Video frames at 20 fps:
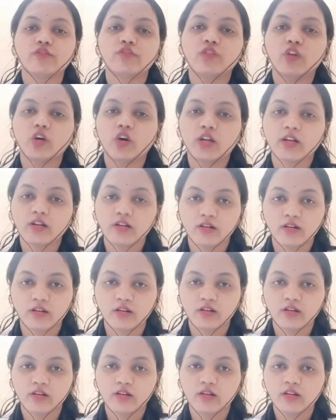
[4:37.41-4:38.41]
For
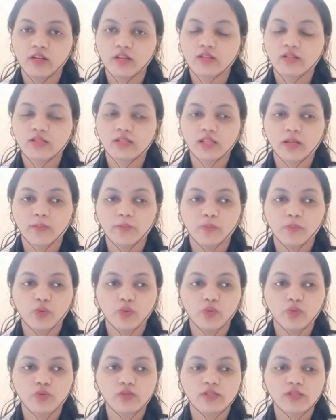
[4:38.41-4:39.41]

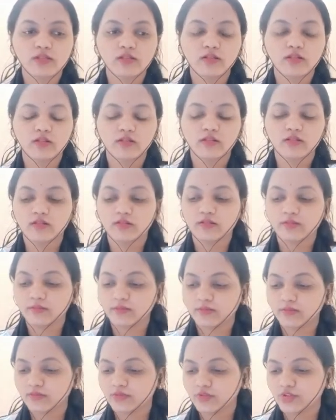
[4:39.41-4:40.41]
suppose
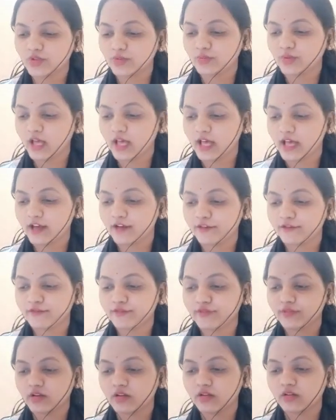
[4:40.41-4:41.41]
you have
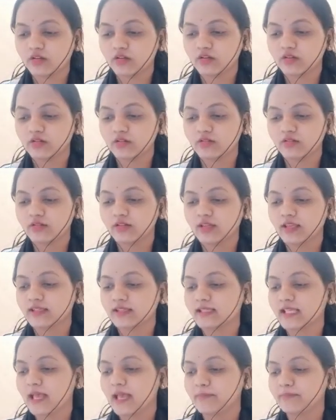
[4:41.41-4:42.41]

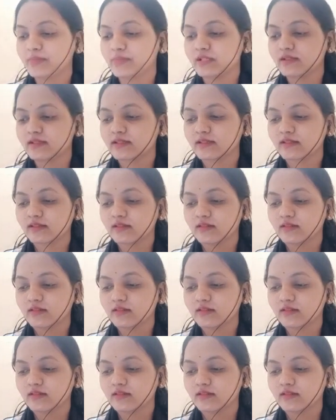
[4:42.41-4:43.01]
examples